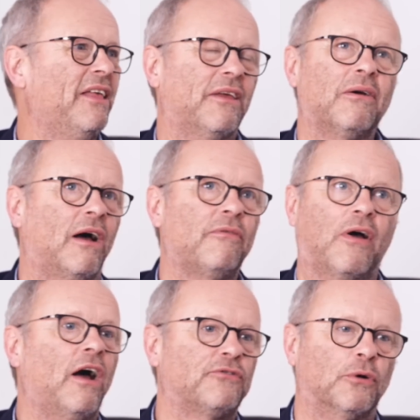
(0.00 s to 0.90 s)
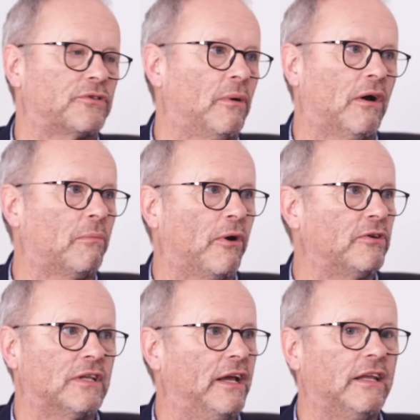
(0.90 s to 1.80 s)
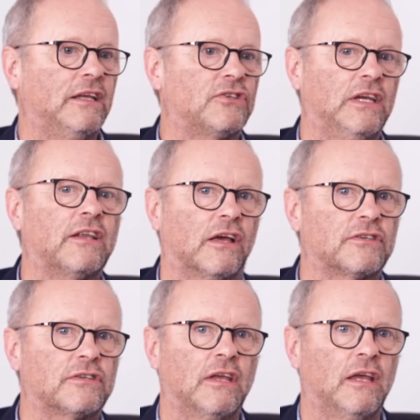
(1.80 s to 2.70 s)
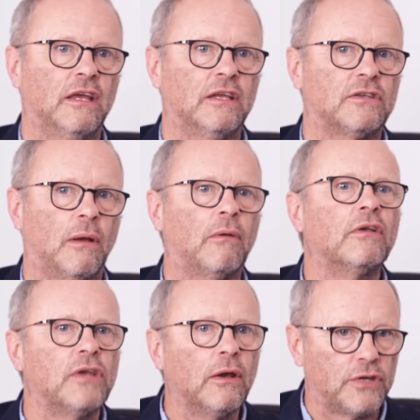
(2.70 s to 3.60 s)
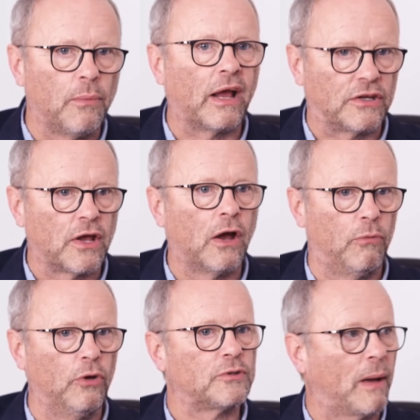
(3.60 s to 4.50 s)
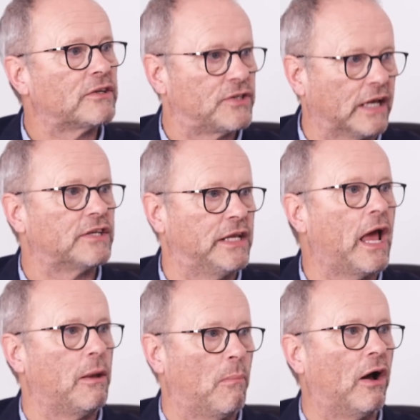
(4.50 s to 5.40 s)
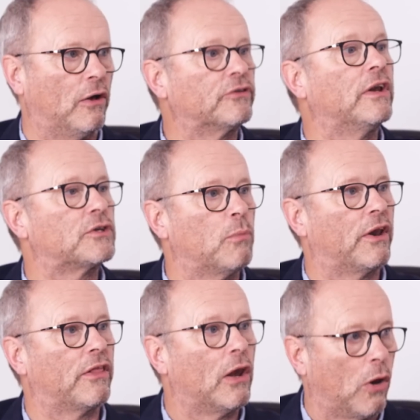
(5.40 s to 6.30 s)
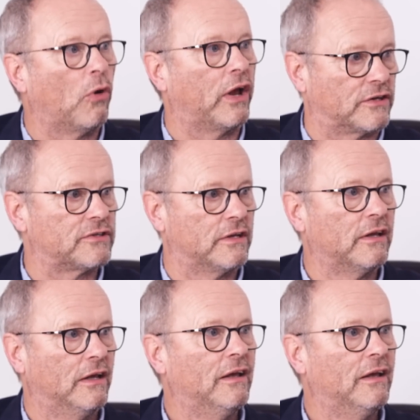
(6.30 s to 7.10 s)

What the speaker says: I've talked to our post lady. She does, she reckons her route's about 68 miles, and it's one of the longest